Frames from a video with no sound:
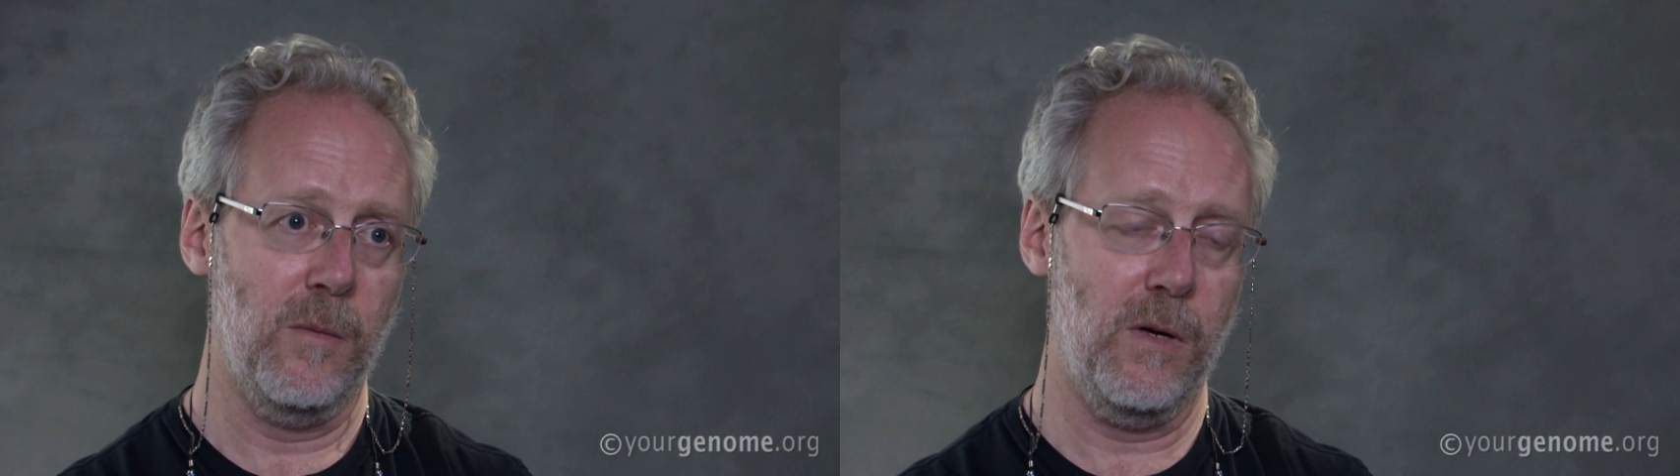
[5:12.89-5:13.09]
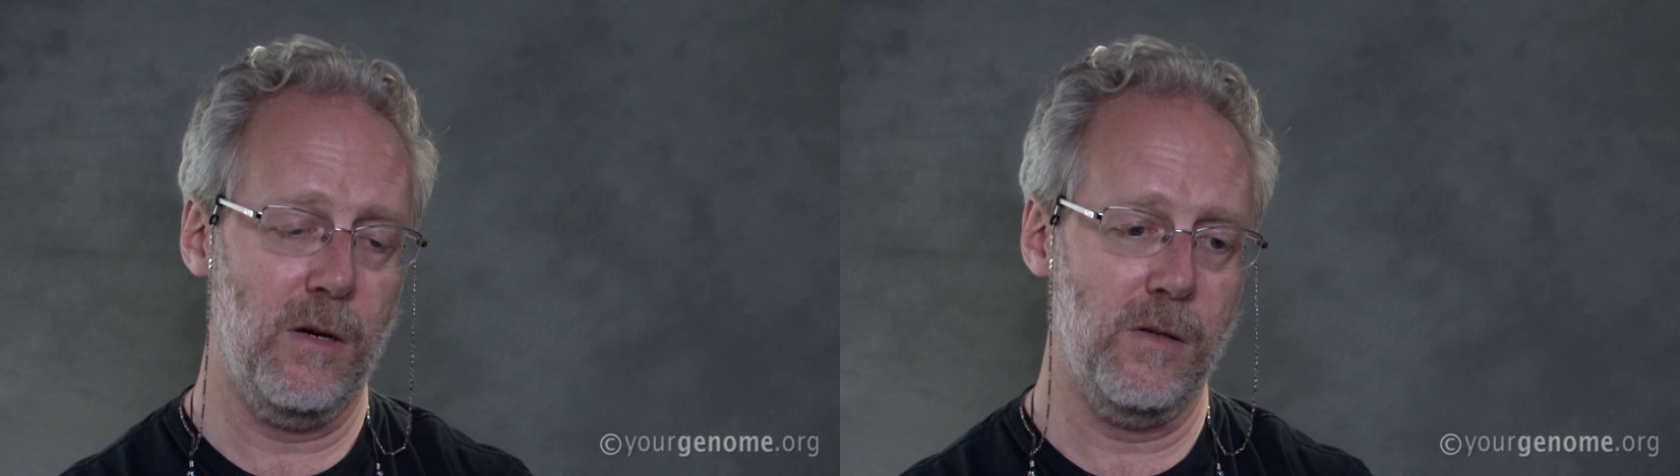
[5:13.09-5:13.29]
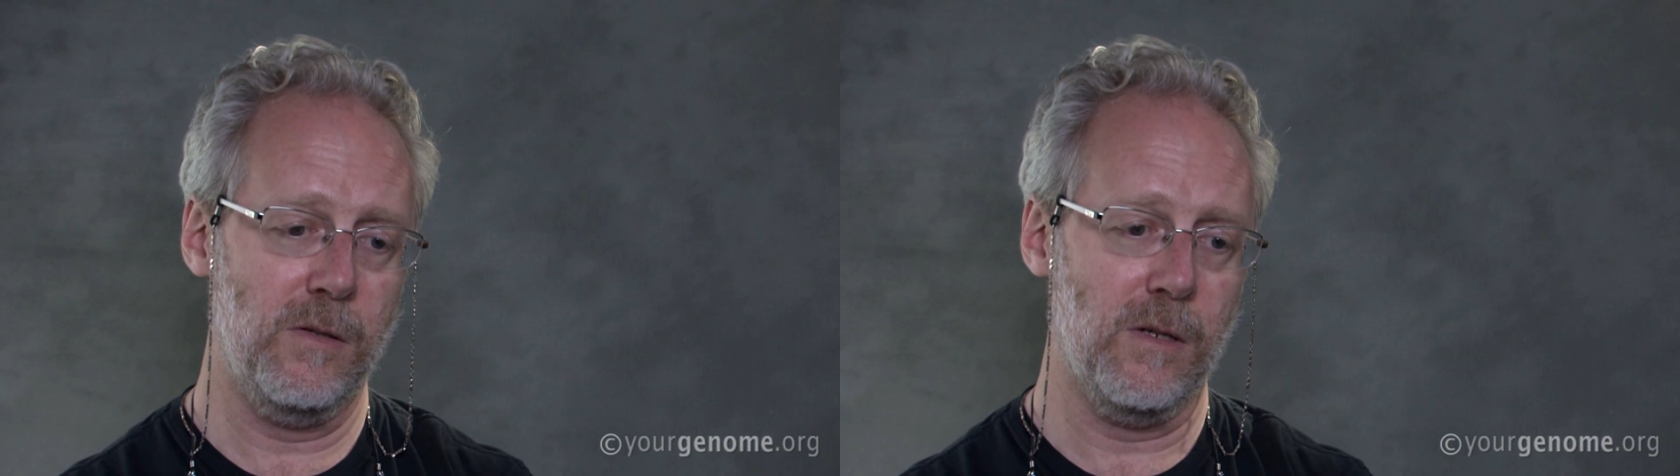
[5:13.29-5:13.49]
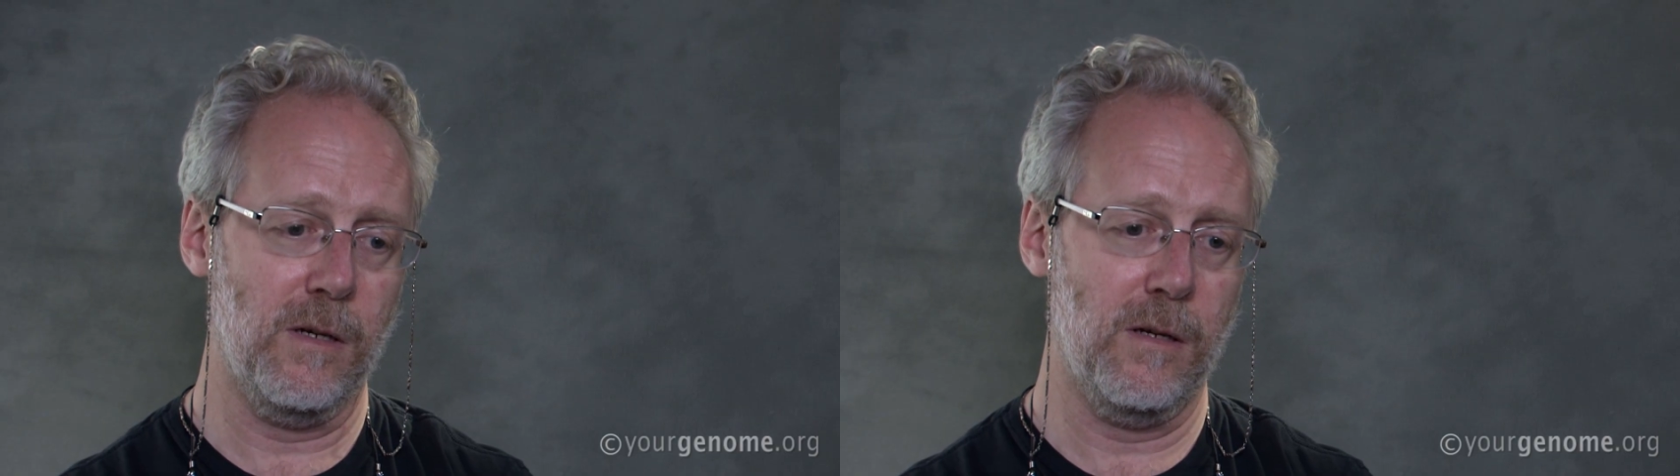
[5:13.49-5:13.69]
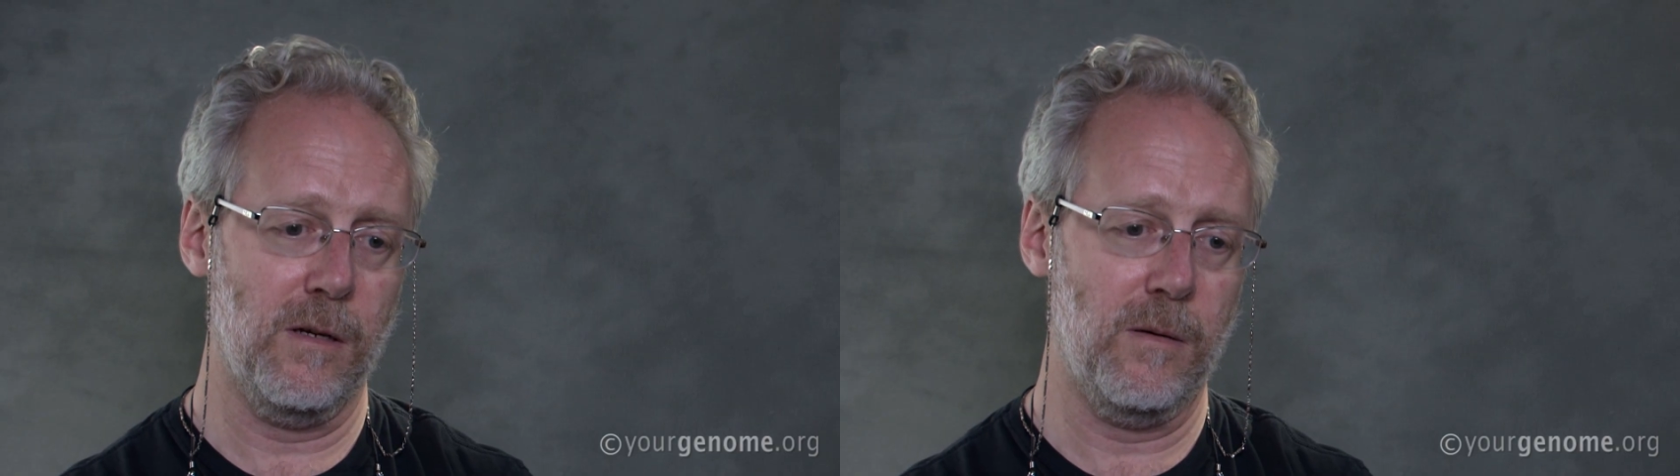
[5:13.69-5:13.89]
because
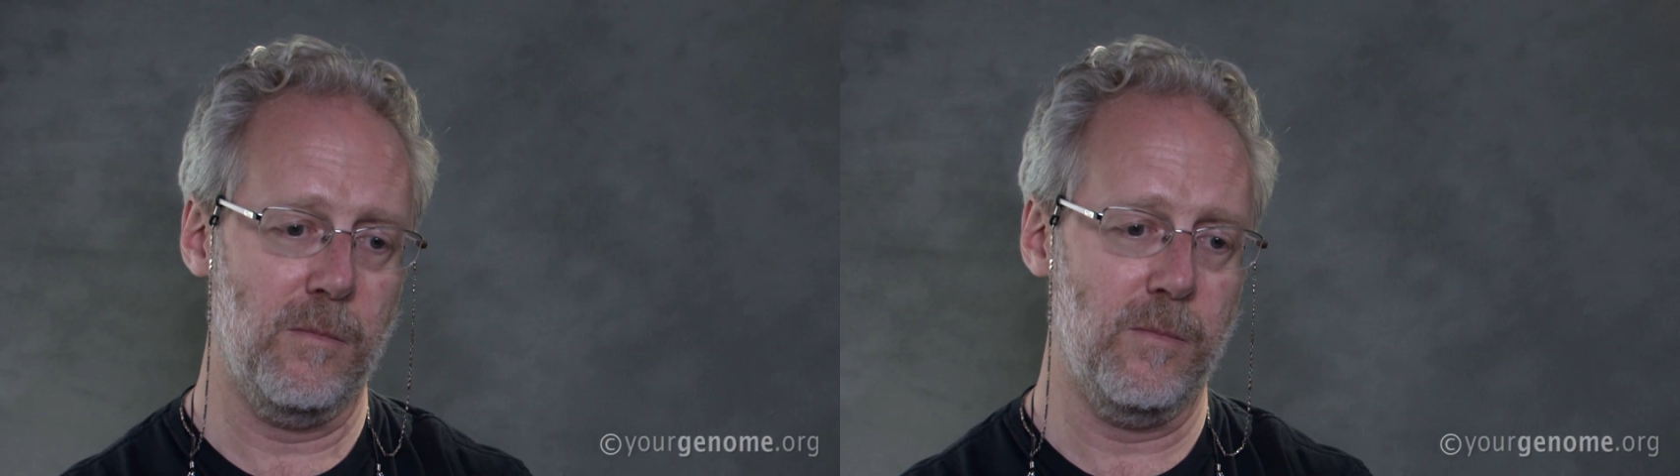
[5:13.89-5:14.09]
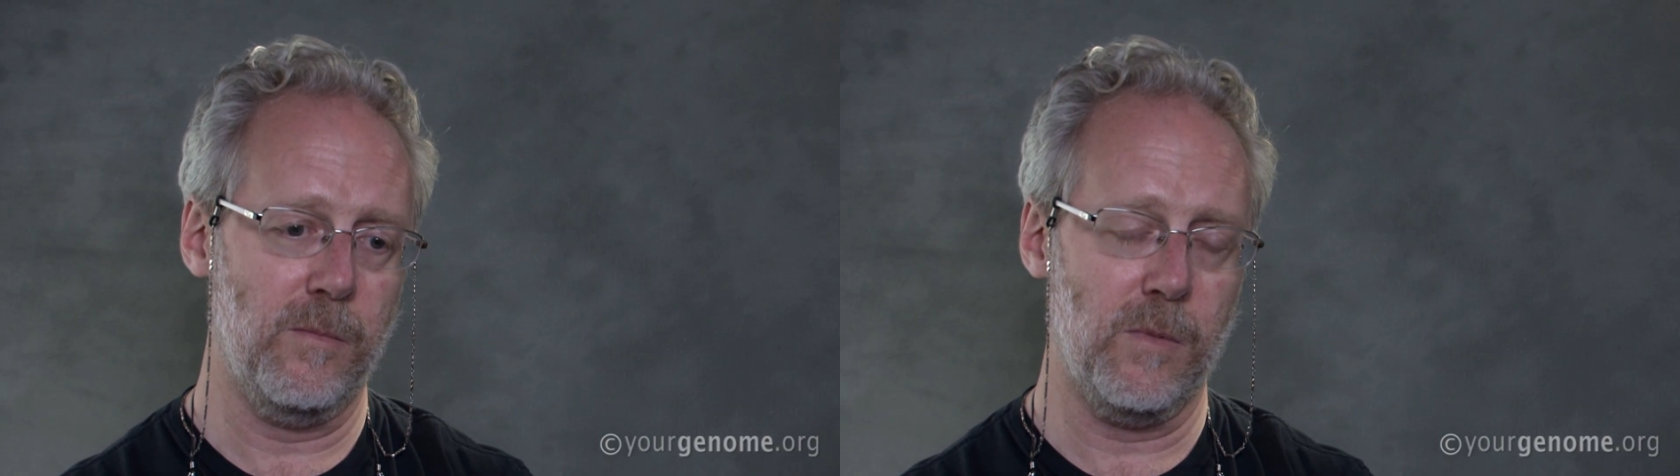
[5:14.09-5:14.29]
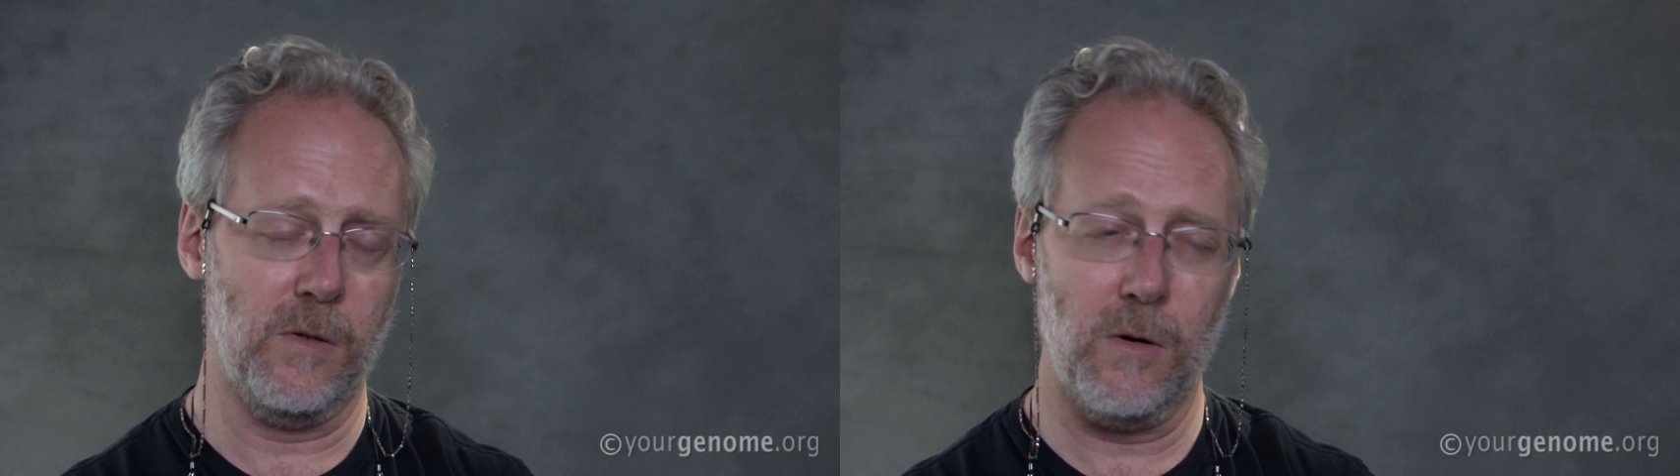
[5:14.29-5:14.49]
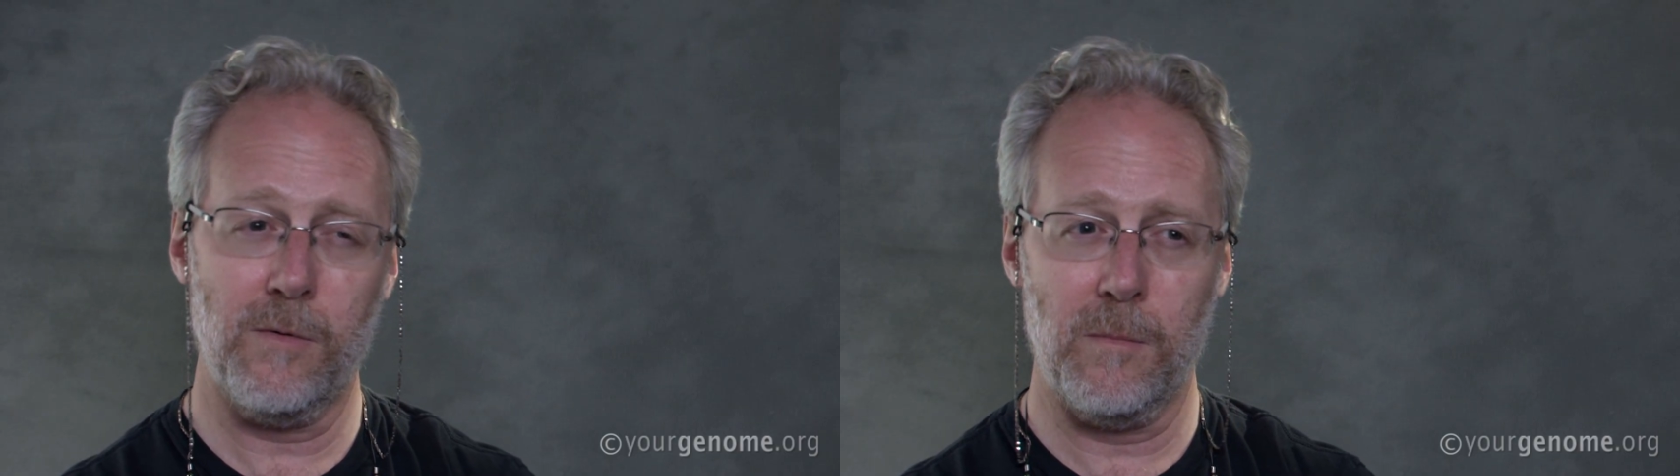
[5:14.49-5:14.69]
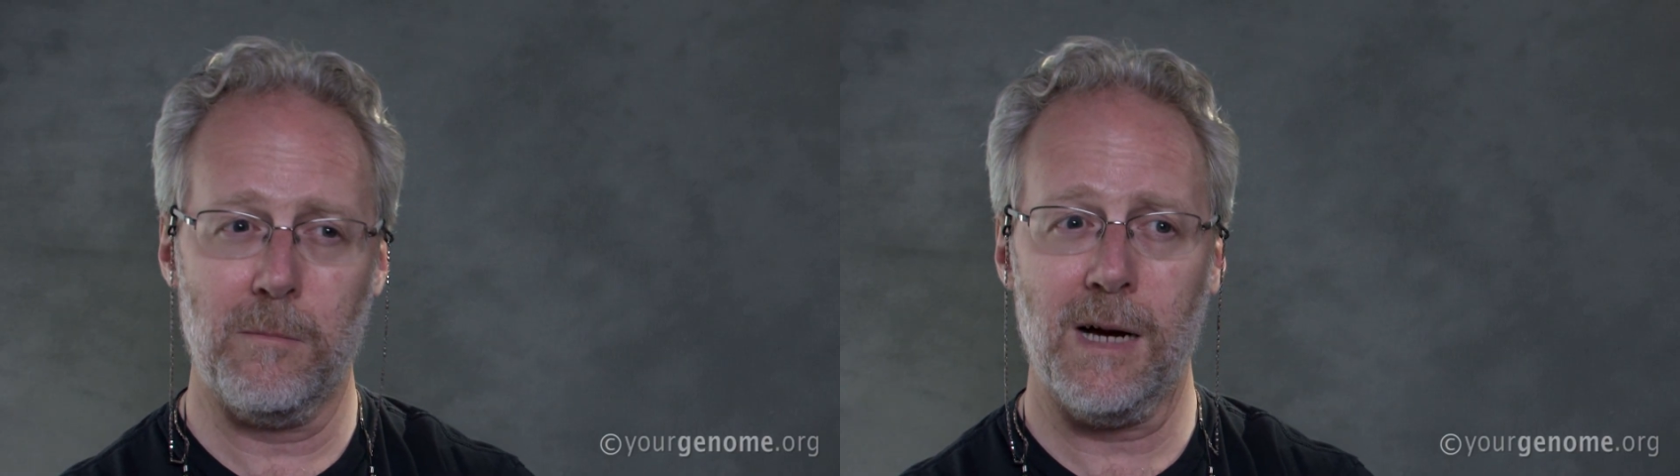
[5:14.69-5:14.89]
a sort
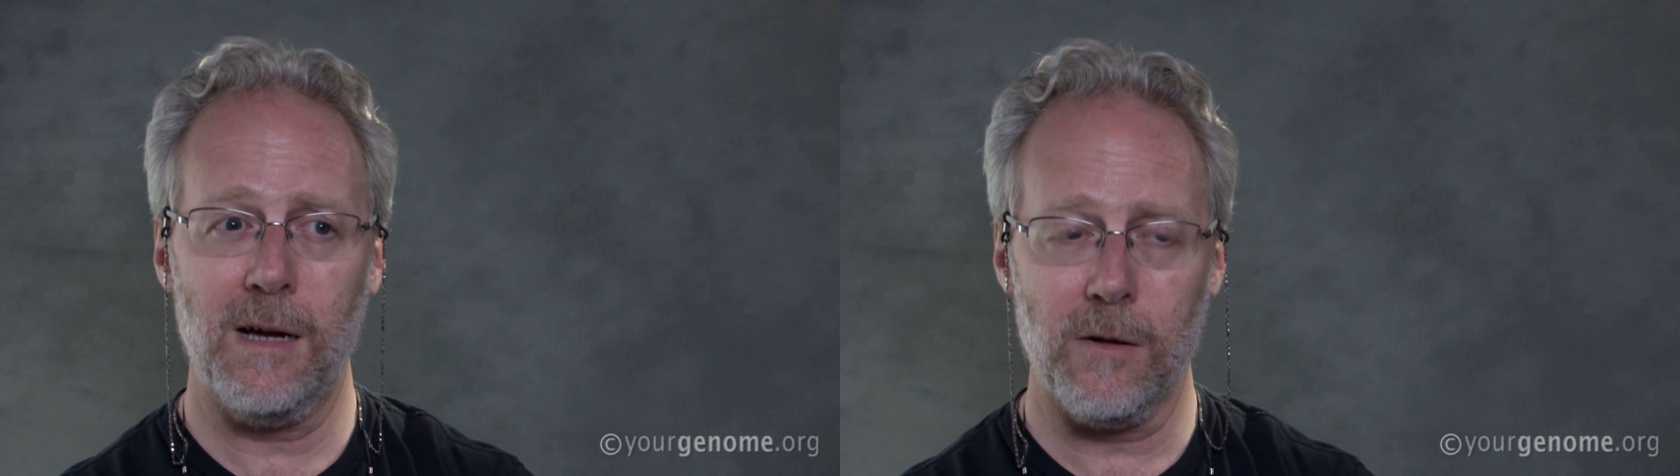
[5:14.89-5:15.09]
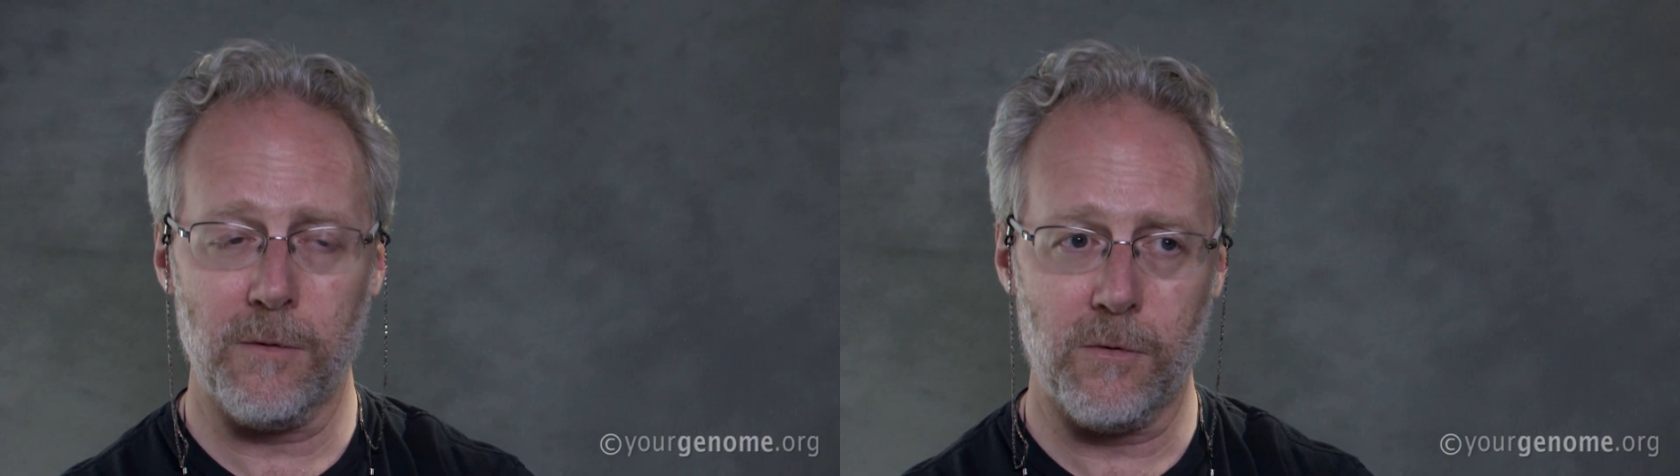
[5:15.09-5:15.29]
of a mild